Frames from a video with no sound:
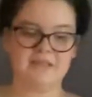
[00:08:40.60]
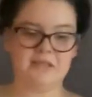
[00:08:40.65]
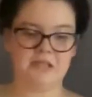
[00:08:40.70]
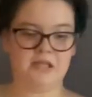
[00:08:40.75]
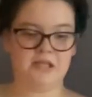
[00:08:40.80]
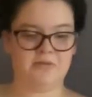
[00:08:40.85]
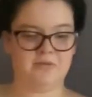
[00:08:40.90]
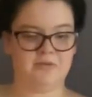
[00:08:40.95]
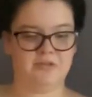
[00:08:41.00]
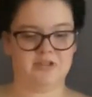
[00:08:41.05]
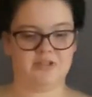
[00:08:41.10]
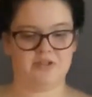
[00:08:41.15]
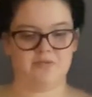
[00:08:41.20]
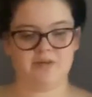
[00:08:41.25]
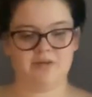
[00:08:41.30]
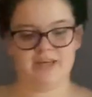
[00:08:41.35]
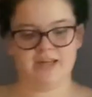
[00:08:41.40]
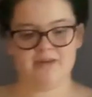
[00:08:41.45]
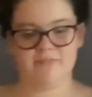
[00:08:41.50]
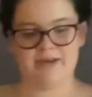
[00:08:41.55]
Not really sure
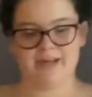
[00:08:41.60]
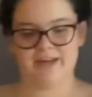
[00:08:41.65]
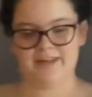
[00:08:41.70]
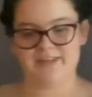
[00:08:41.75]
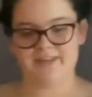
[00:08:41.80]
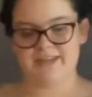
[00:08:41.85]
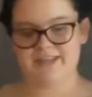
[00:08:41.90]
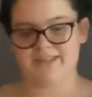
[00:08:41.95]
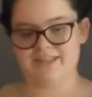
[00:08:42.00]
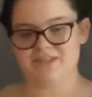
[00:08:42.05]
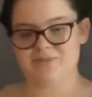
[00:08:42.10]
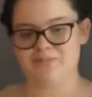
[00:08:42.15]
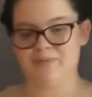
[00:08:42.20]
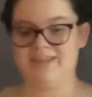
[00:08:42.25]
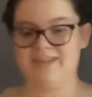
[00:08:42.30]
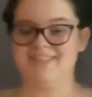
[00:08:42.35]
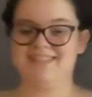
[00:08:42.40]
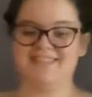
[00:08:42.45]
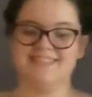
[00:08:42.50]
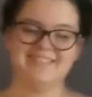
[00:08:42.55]
what kind of pattern that is,
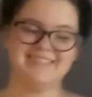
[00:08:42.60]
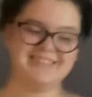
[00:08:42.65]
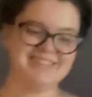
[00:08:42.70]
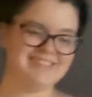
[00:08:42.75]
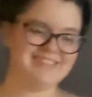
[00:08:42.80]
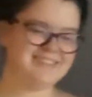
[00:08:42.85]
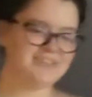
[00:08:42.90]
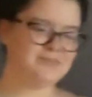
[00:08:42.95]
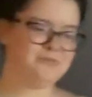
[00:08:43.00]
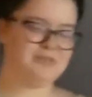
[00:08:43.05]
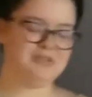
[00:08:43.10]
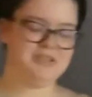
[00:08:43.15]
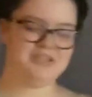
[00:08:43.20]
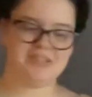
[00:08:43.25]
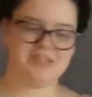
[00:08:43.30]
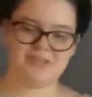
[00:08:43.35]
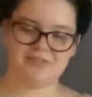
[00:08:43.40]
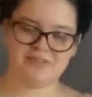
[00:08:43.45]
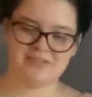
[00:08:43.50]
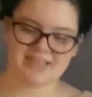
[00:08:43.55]
but just
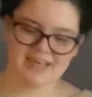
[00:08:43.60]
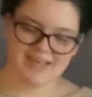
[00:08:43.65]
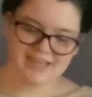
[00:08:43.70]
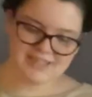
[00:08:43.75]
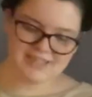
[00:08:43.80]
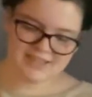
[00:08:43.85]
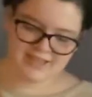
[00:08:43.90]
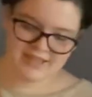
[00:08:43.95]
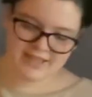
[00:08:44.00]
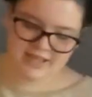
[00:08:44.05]
go with that.